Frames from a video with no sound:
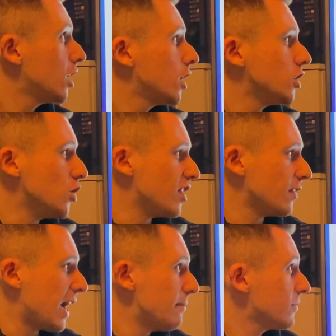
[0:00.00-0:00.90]
Using
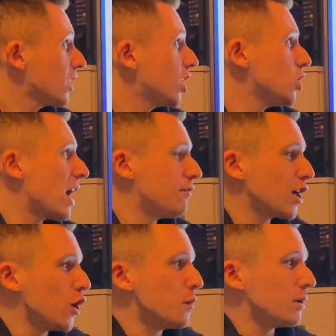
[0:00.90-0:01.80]
that, can you have a
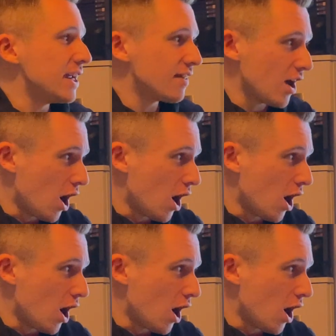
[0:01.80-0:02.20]
go, please, at